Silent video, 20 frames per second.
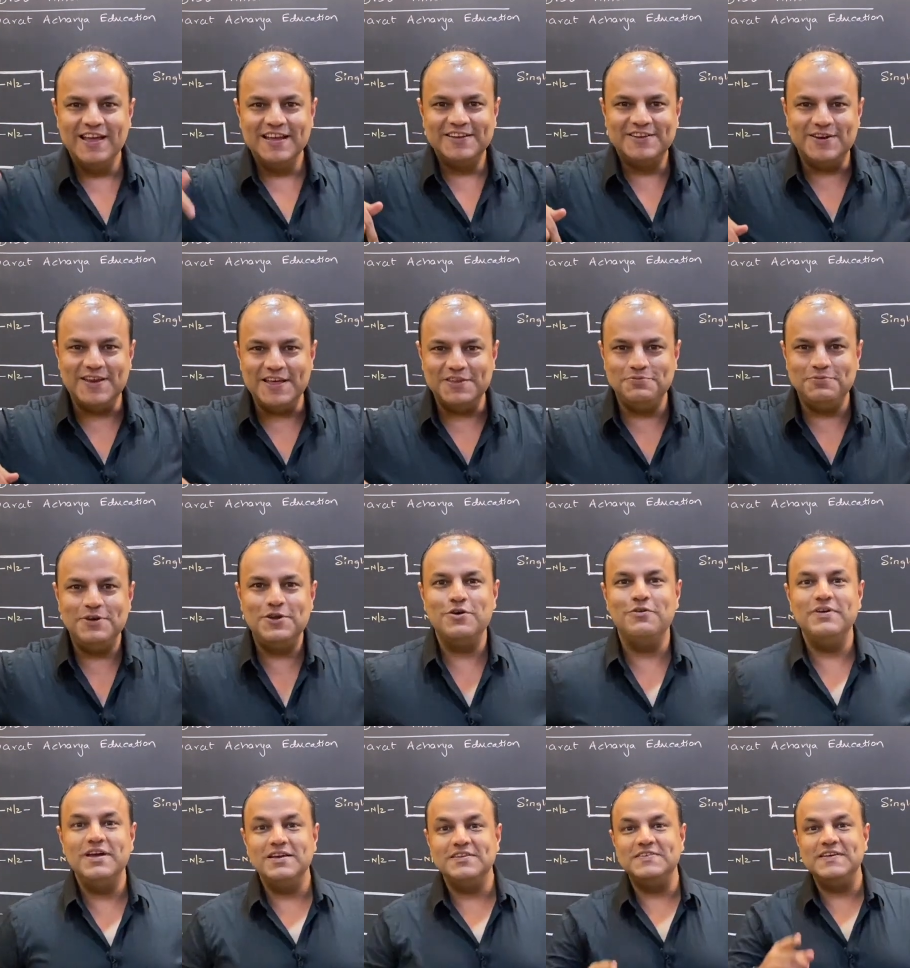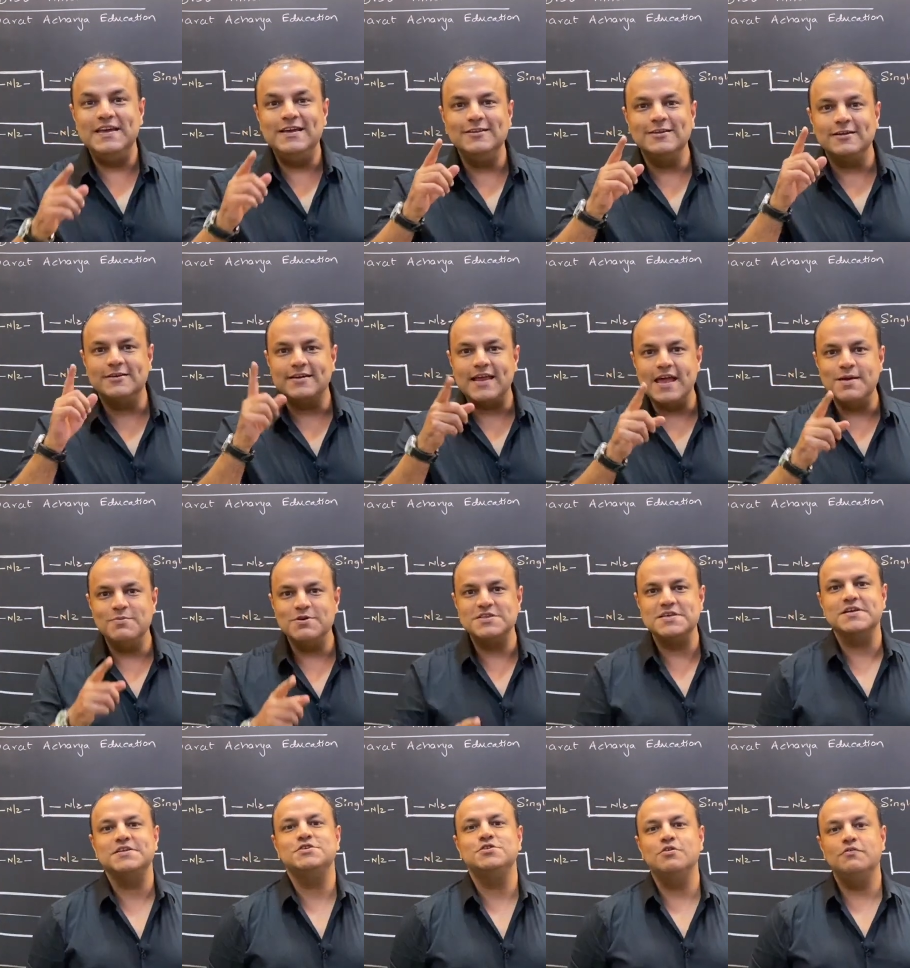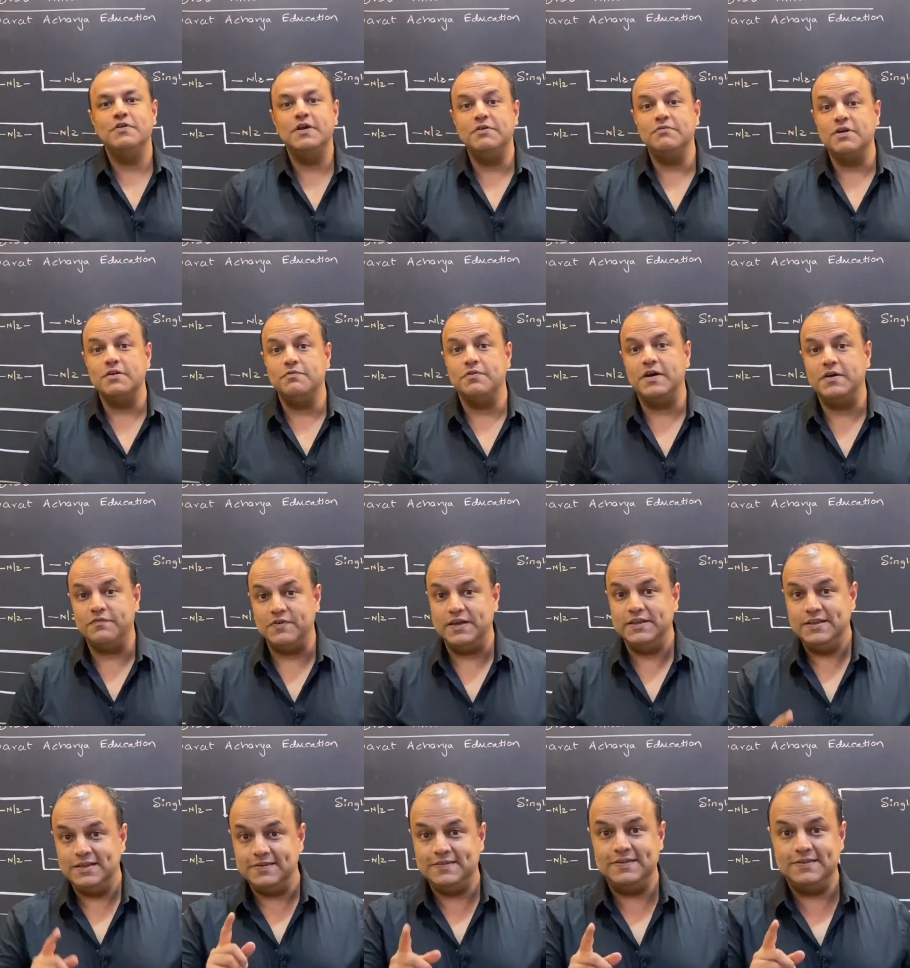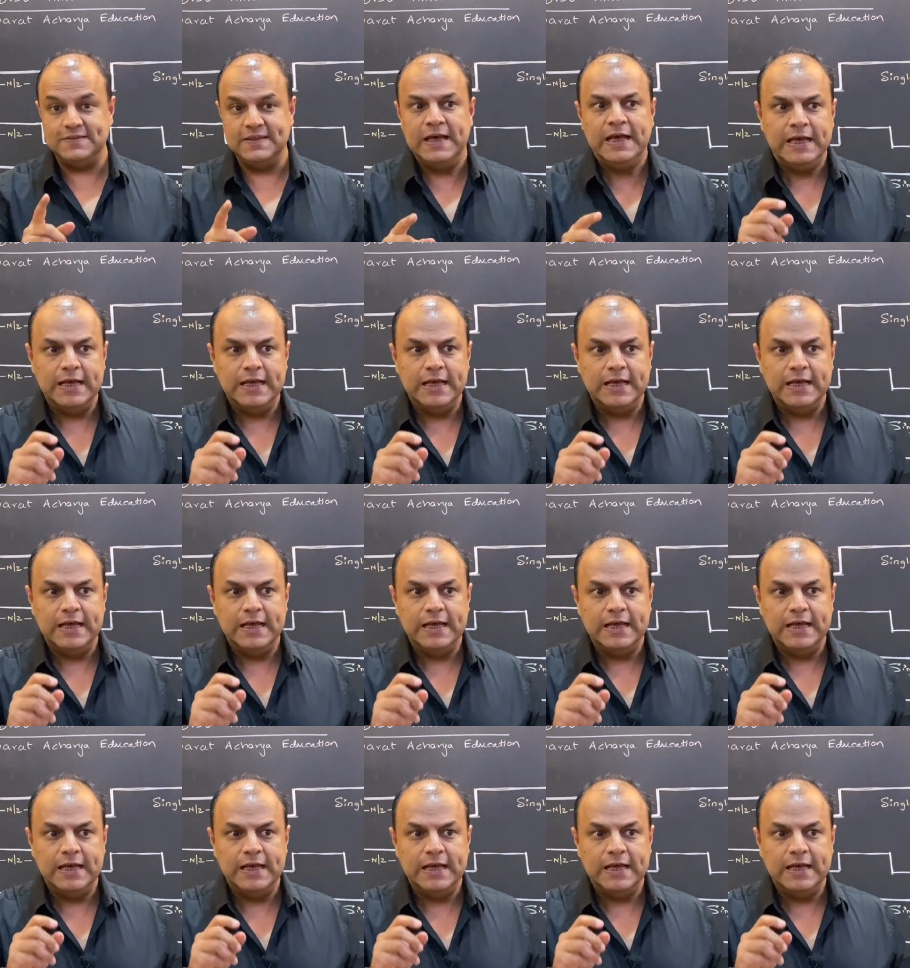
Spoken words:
Today's video we are seeing the timer section of 8155. This is